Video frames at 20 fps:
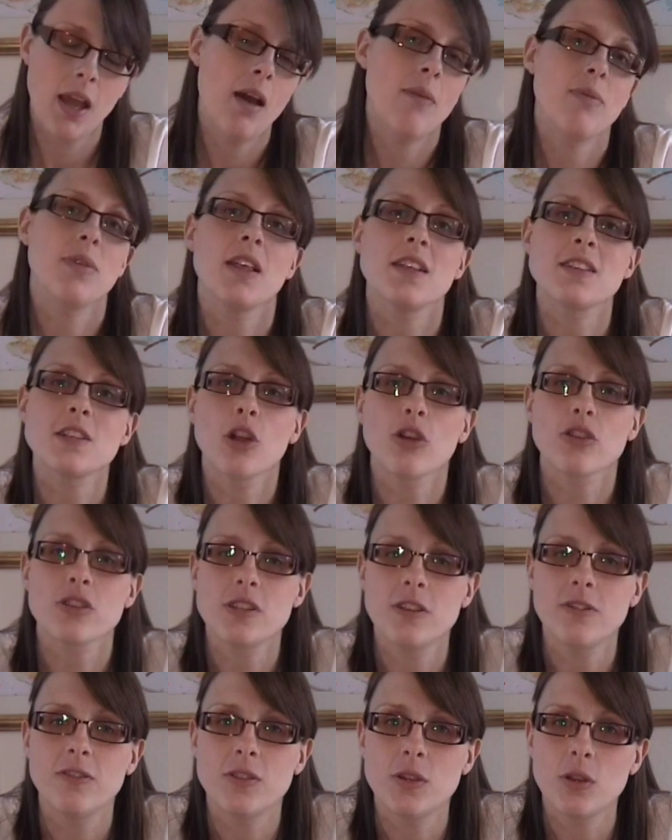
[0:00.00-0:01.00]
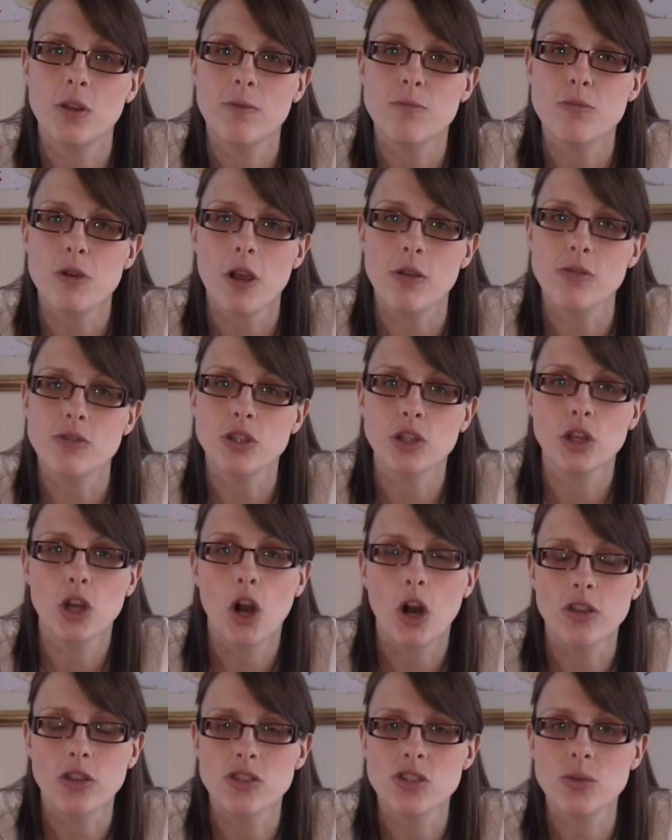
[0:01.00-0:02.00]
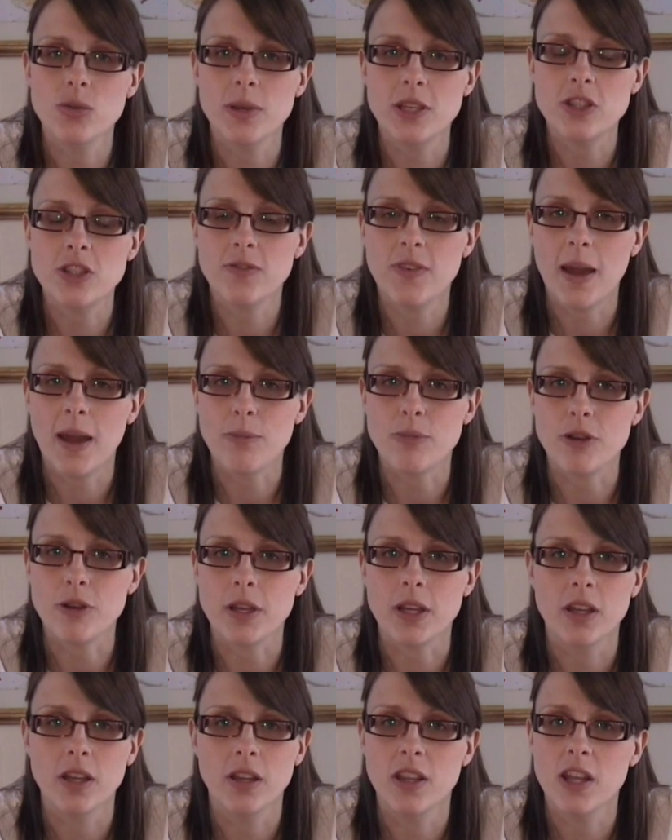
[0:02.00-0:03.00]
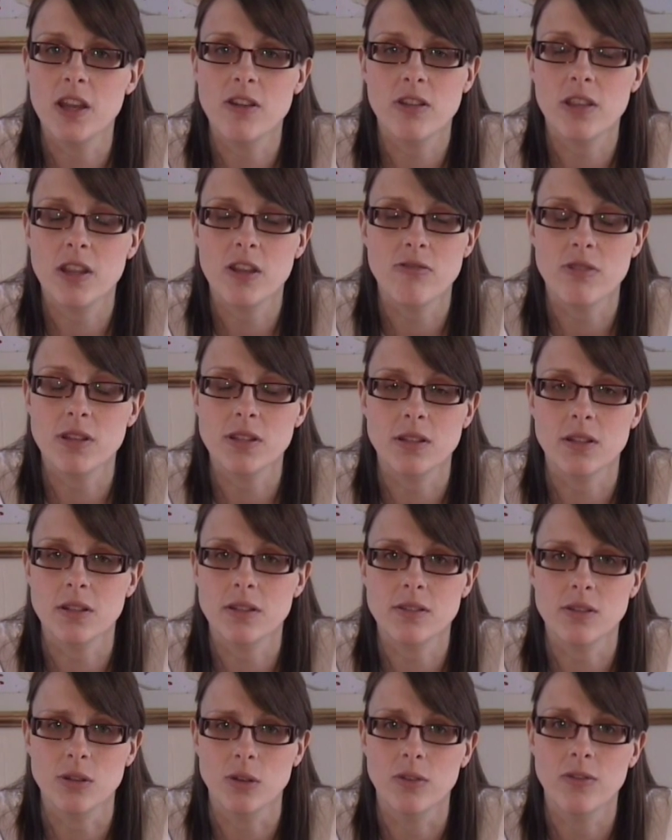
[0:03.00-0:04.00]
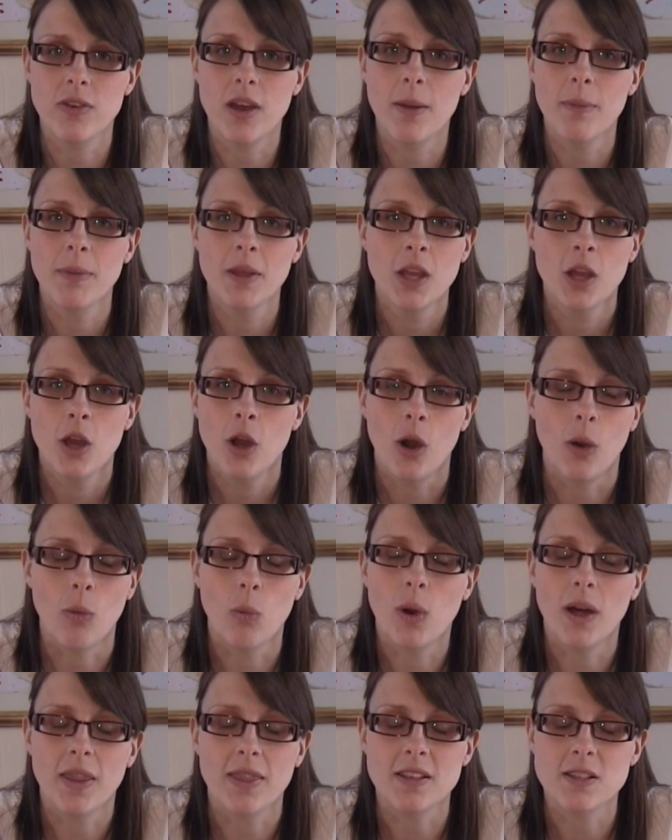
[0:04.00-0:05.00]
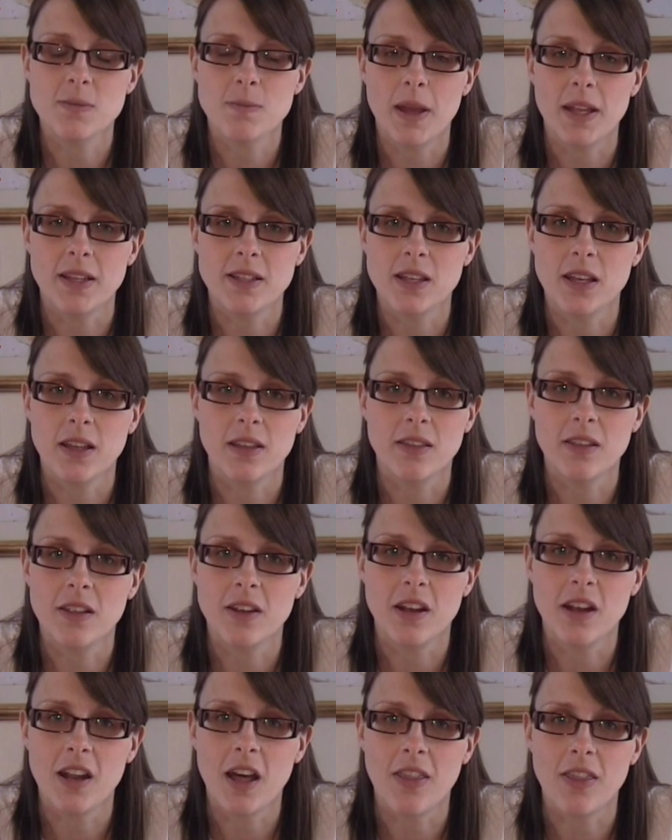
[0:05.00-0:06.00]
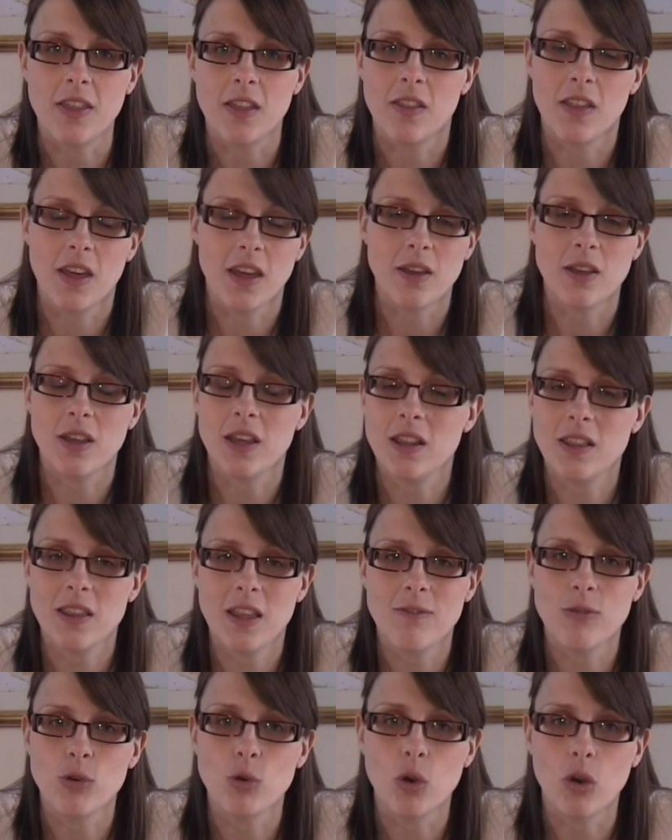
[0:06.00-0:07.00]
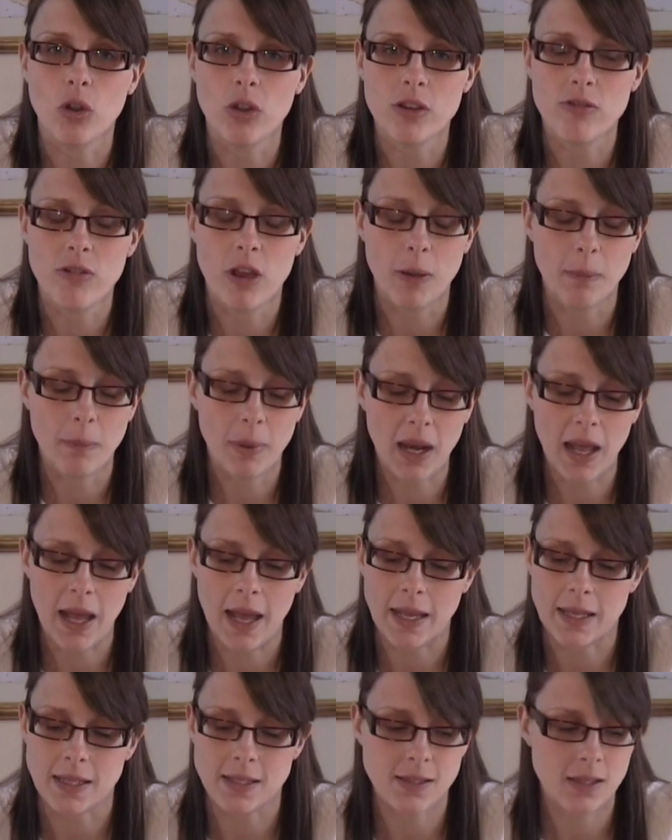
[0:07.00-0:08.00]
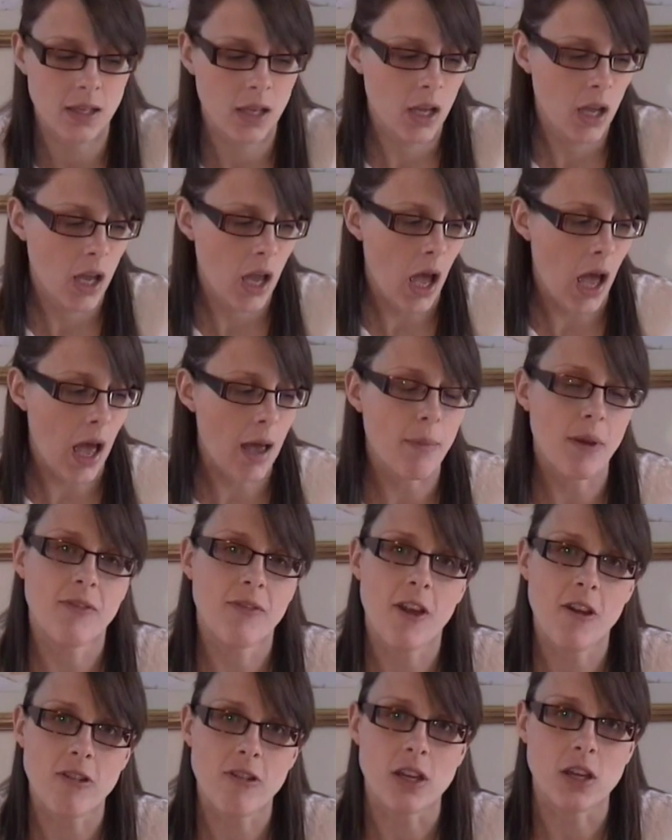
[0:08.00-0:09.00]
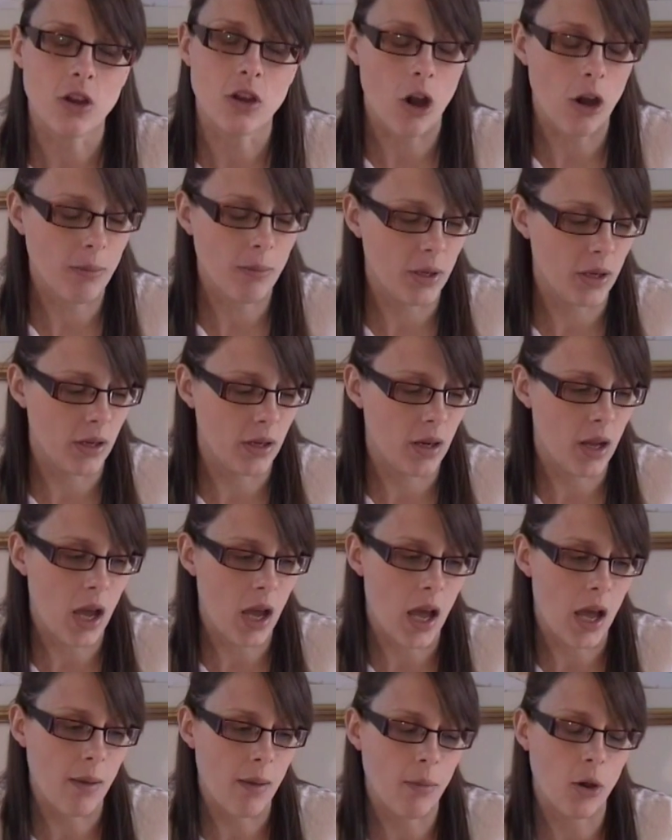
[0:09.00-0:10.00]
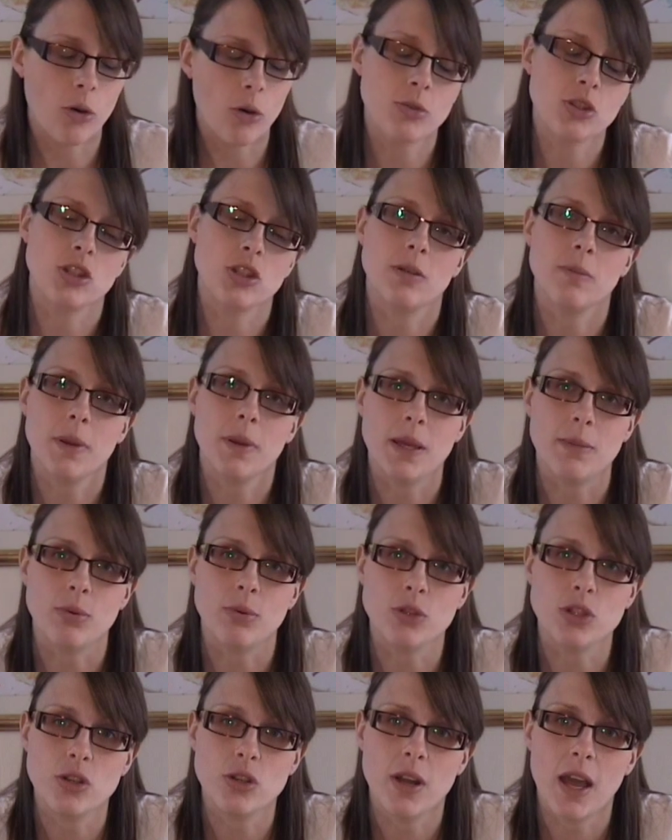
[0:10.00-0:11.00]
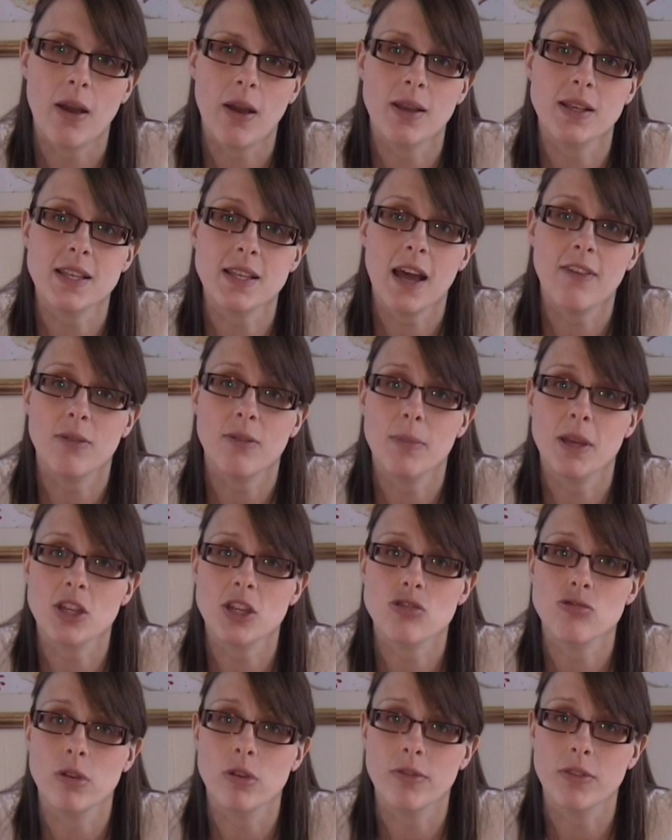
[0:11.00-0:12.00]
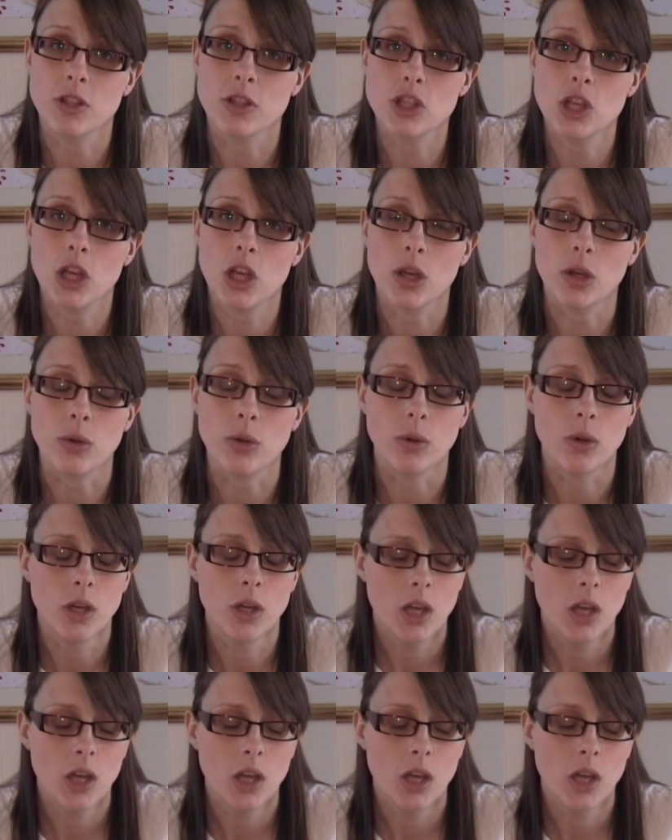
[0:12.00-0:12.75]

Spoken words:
And there's lots of sort of pros and cons to each fabric, and there isn't sort of a one that's better than another. They've all got their own place. A very common option that people do now is have a mixture of the two.